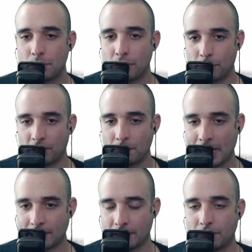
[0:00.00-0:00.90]
with a
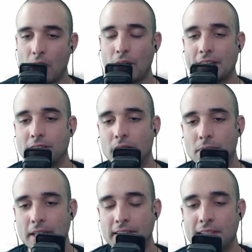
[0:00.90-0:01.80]
perspective. Okay, so
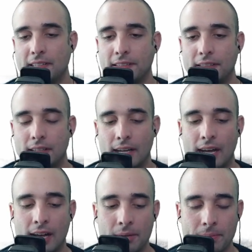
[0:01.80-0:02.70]
this is
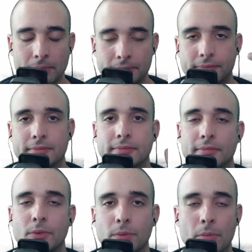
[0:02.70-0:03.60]

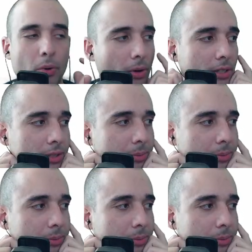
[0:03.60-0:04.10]
important.